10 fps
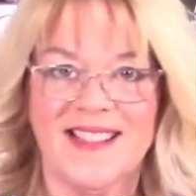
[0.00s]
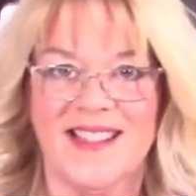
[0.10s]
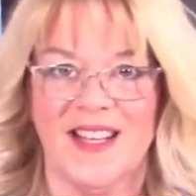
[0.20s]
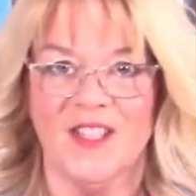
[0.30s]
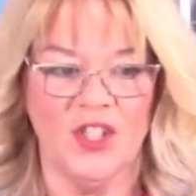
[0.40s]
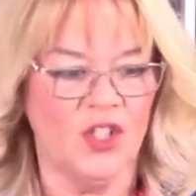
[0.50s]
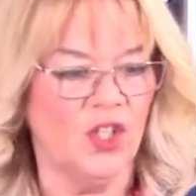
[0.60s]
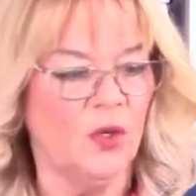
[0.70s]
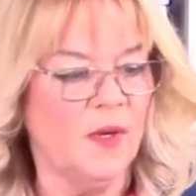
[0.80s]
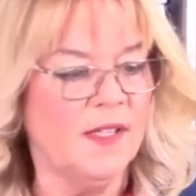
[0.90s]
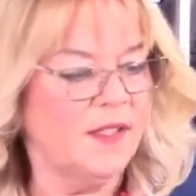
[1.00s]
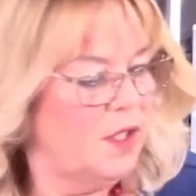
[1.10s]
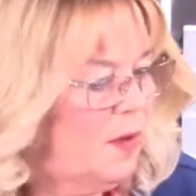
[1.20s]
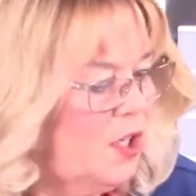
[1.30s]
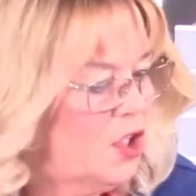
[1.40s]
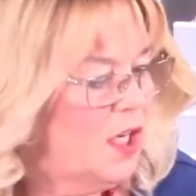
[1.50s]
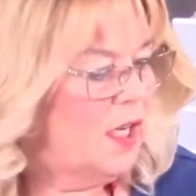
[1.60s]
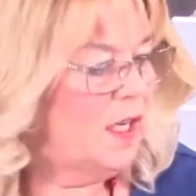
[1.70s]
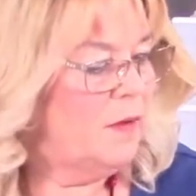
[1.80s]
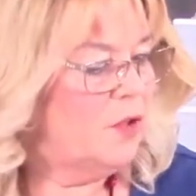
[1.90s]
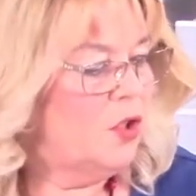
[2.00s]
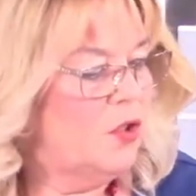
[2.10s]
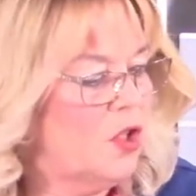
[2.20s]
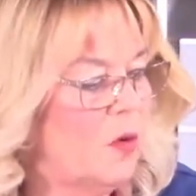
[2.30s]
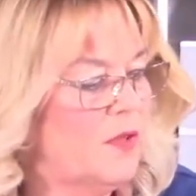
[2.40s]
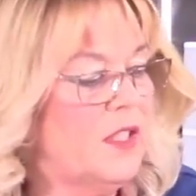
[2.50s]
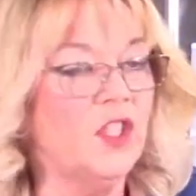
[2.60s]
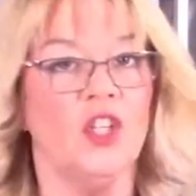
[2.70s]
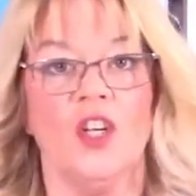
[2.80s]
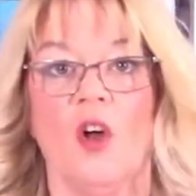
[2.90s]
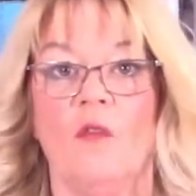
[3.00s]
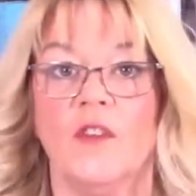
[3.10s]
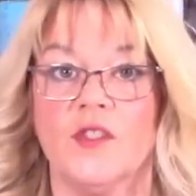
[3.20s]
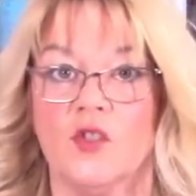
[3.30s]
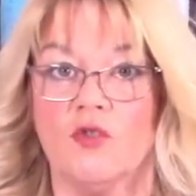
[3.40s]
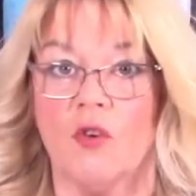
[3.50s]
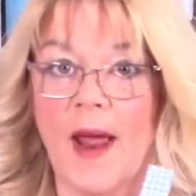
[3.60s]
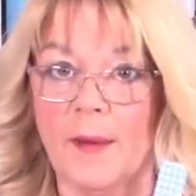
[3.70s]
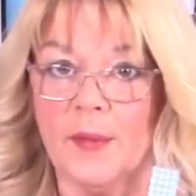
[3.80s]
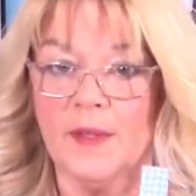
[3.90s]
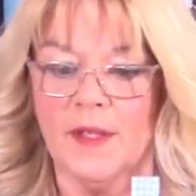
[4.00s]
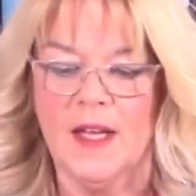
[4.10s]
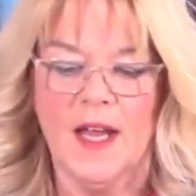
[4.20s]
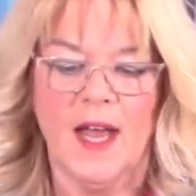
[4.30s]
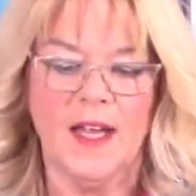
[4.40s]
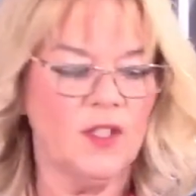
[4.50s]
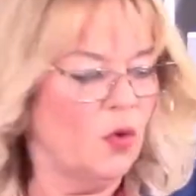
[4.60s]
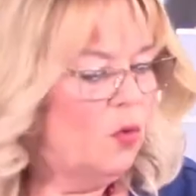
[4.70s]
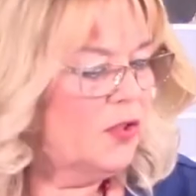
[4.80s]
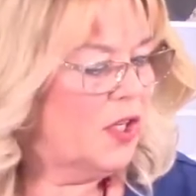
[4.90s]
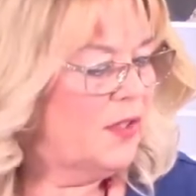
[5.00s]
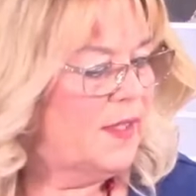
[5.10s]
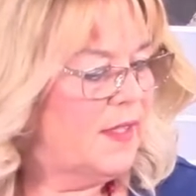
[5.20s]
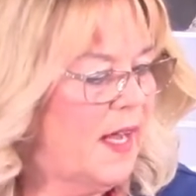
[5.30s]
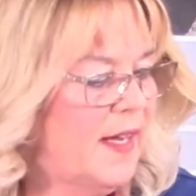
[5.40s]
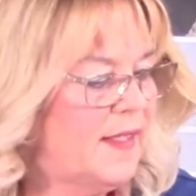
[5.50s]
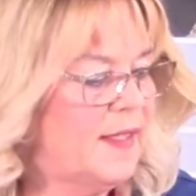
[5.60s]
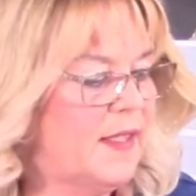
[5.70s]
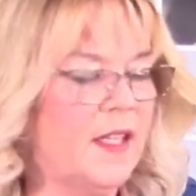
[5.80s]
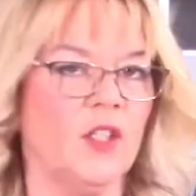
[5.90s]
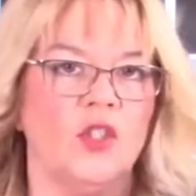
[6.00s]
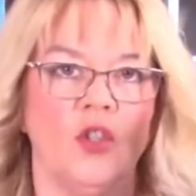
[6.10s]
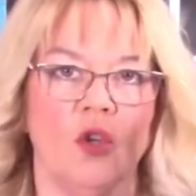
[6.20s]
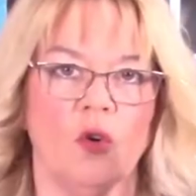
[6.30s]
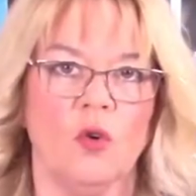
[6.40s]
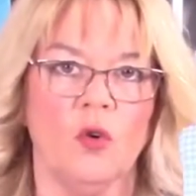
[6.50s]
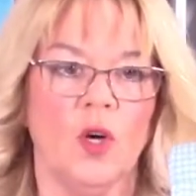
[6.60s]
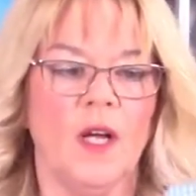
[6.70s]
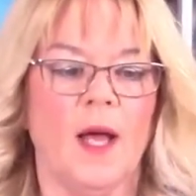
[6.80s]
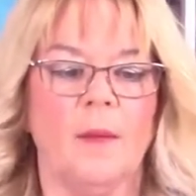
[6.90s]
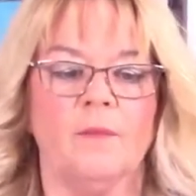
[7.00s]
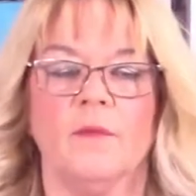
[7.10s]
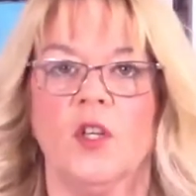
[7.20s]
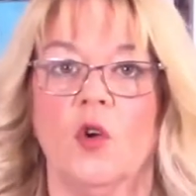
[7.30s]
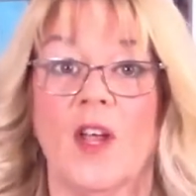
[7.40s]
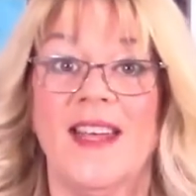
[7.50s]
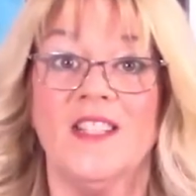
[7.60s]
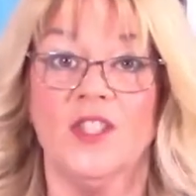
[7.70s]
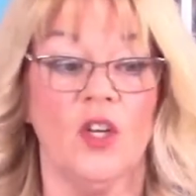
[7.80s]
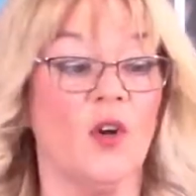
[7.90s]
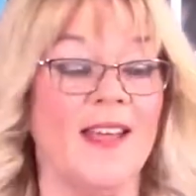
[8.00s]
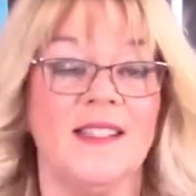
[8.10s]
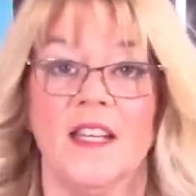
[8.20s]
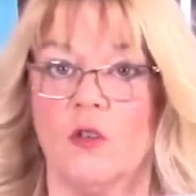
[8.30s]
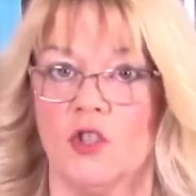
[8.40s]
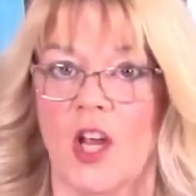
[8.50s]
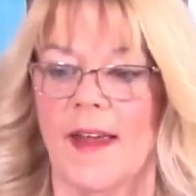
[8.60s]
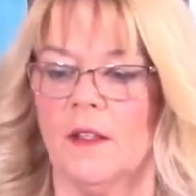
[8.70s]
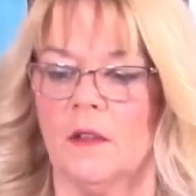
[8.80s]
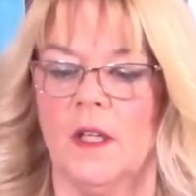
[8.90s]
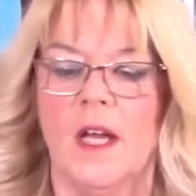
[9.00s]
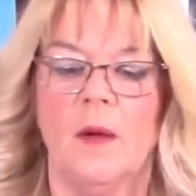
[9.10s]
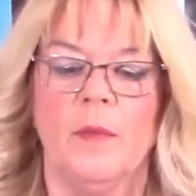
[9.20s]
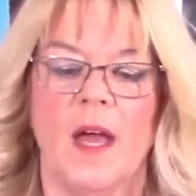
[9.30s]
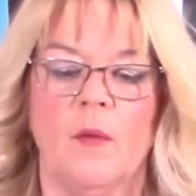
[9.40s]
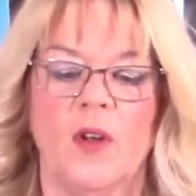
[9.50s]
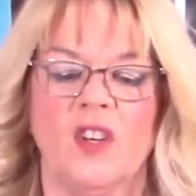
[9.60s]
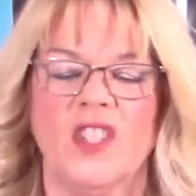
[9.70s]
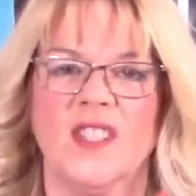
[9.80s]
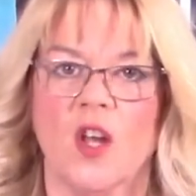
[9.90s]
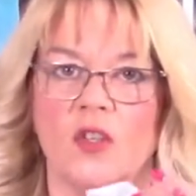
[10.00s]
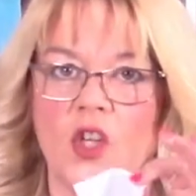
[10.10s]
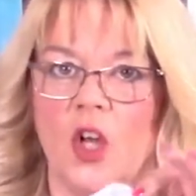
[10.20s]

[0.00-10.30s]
thing to do is to actually do the top stitching on the strap, and to also stay stitch your casing, your channel. We've just got to turn